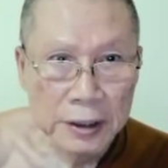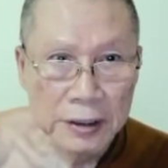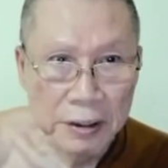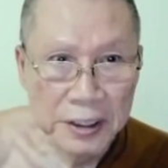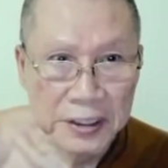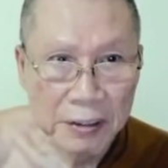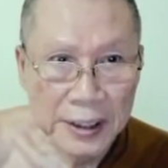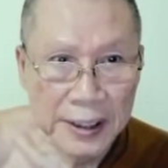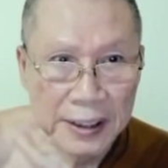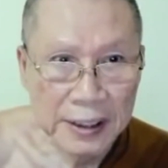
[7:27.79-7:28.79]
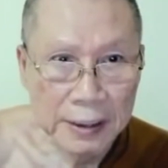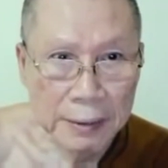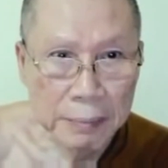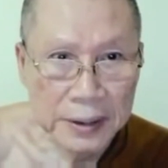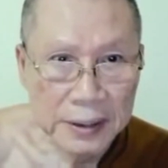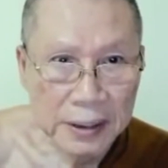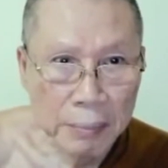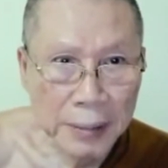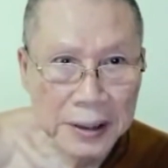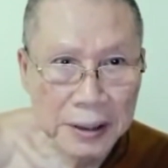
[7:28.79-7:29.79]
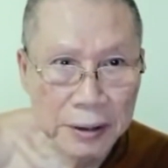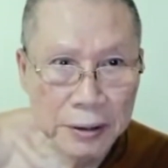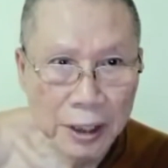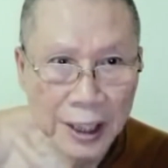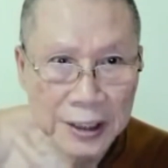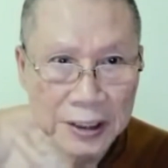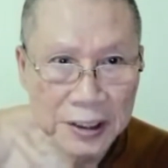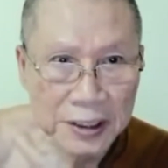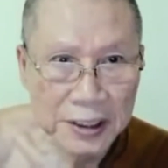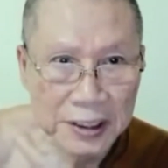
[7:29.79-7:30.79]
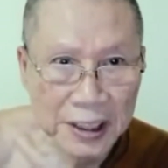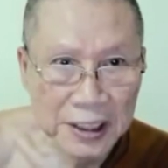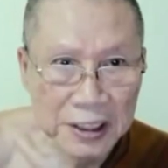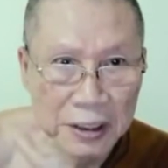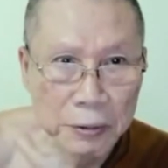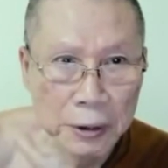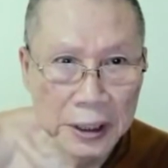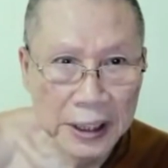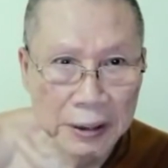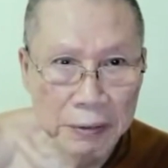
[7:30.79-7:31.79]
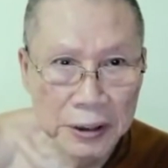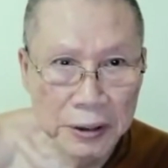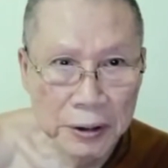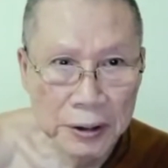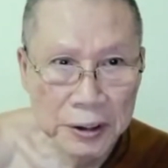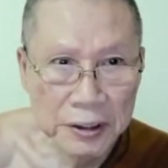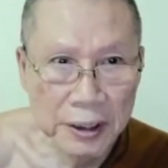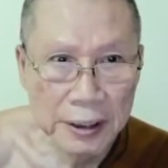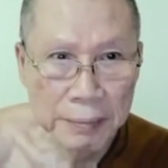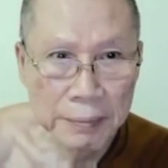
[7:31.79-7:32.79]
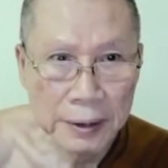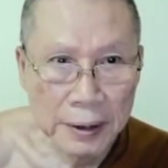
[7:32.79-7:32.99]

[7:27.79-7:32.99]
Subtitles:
So it's only the mental consciousness that's still working when you go to sleep.